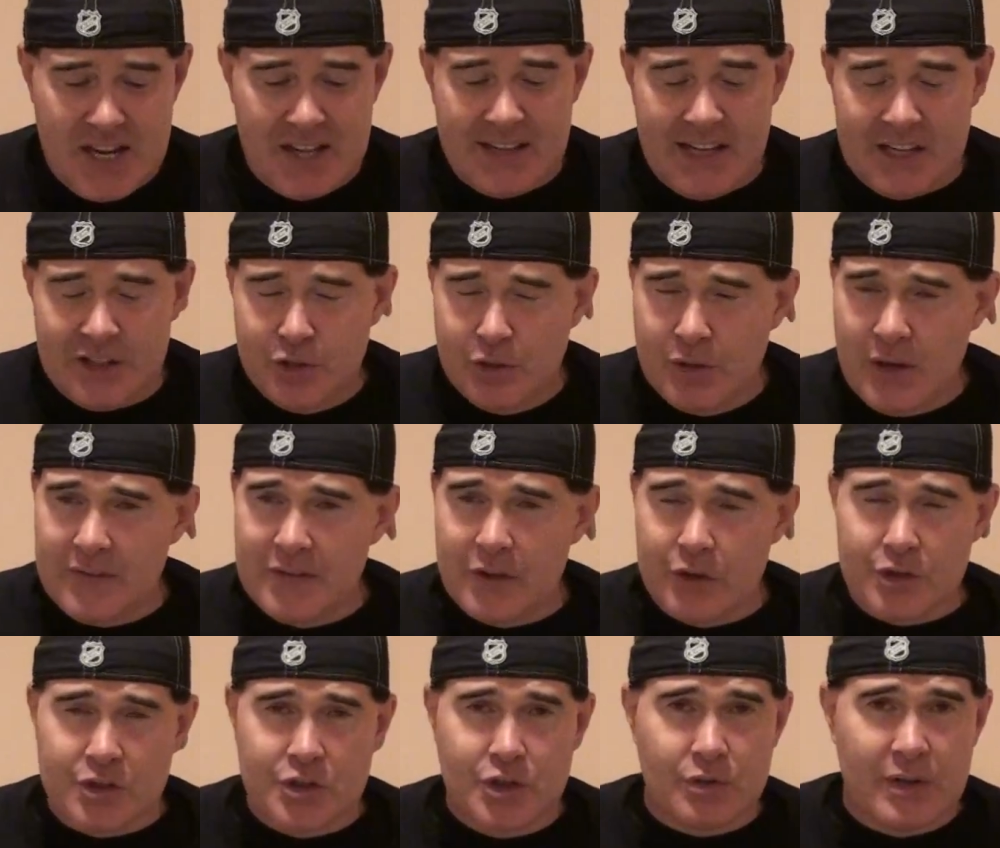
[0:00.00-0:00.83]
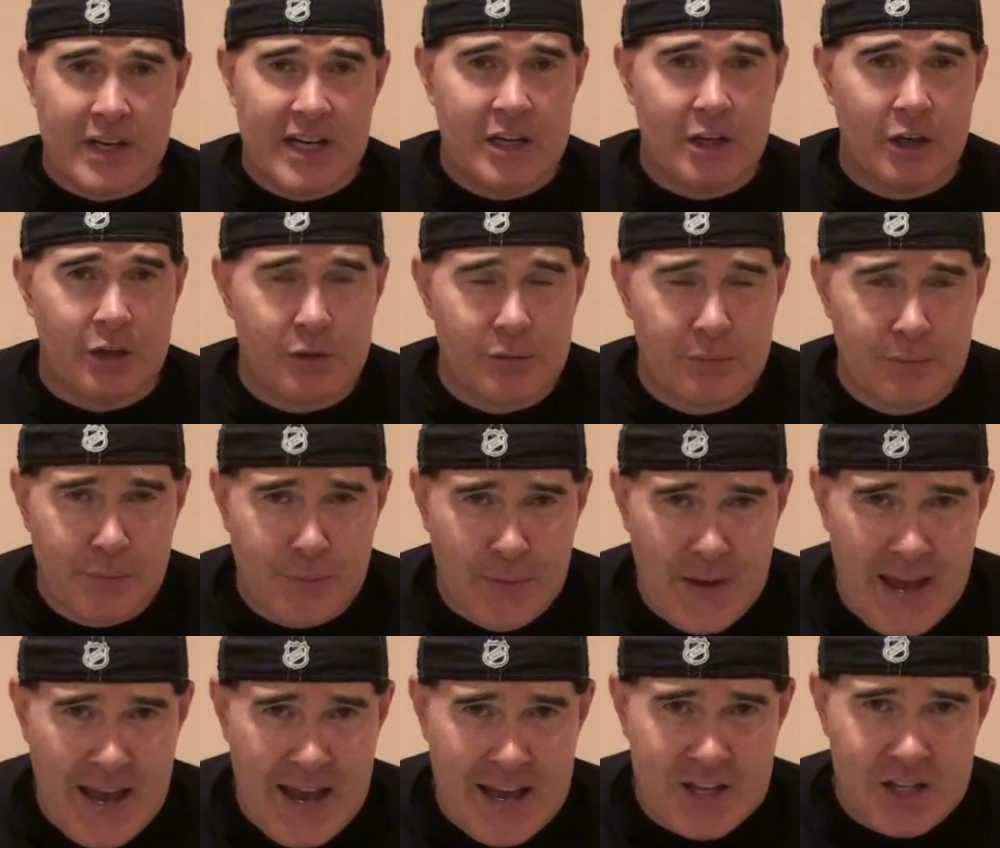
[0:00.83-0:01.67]
Now, they do have those great home
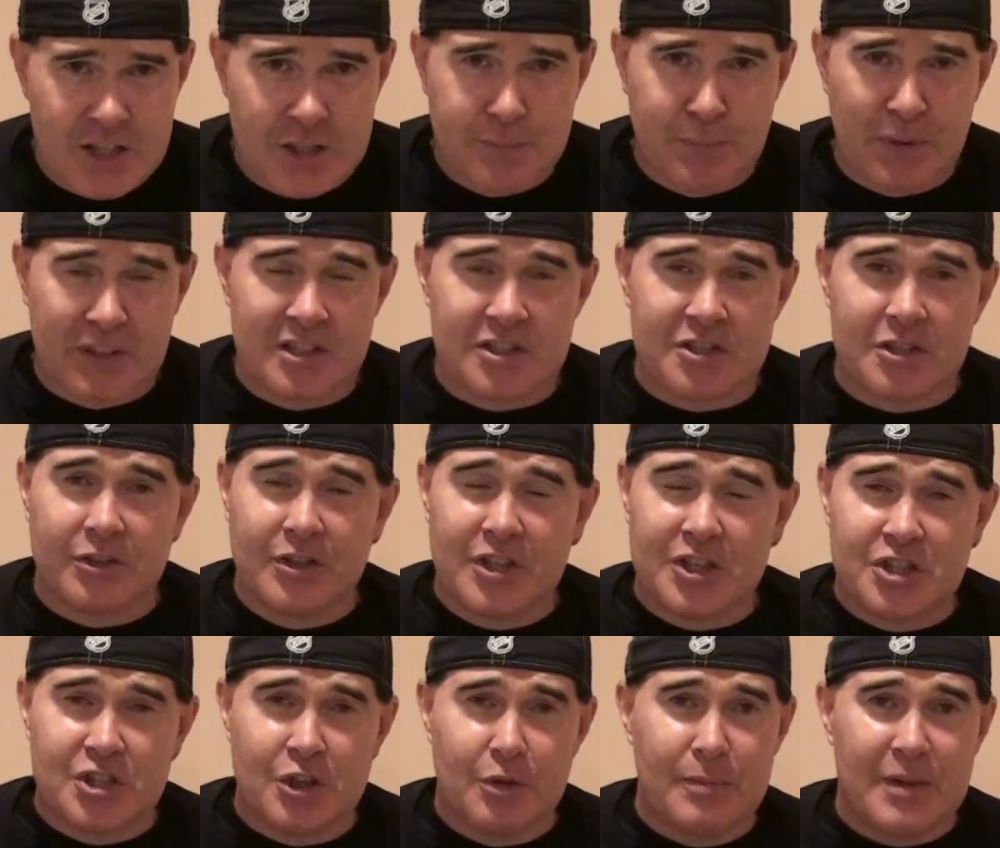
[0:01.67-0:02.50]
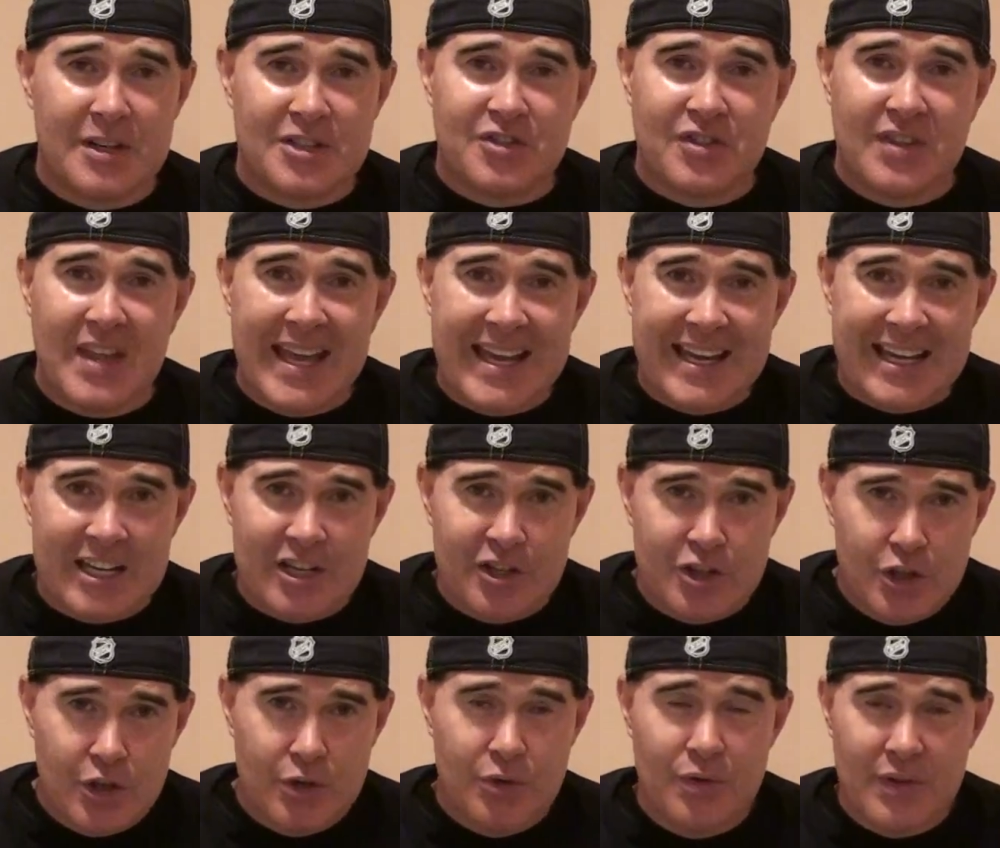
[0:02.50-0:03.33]
fans, but there's only so much they
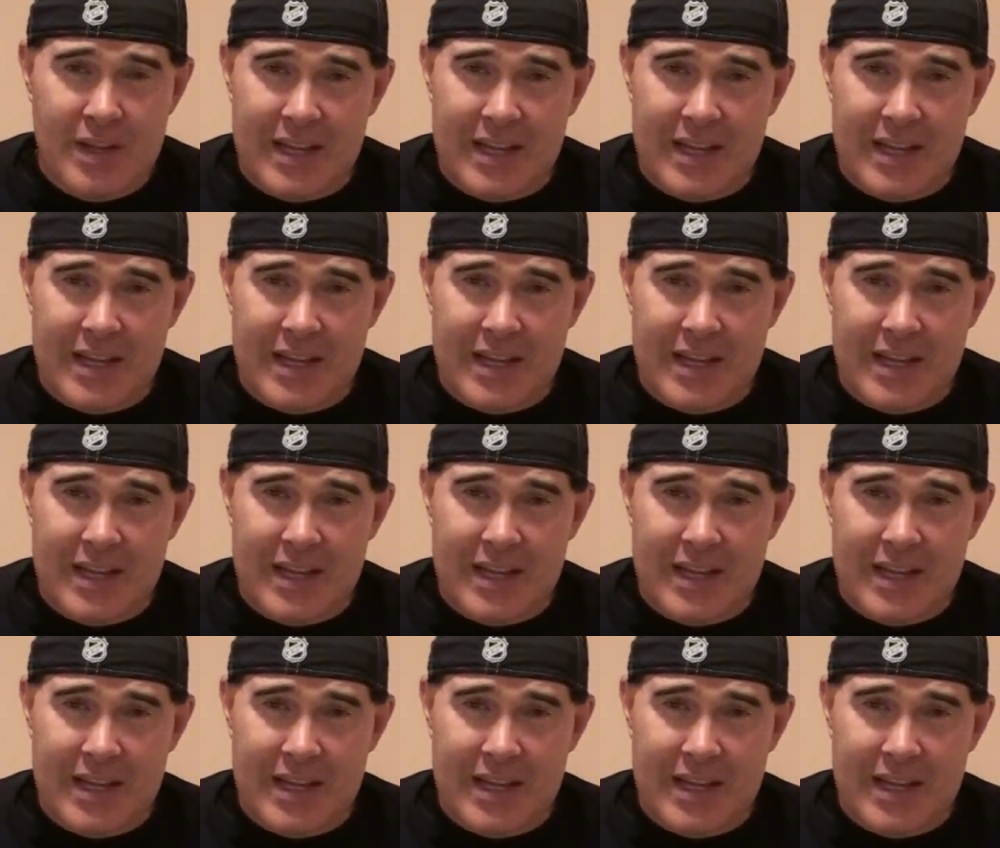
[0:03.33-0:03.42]
can do.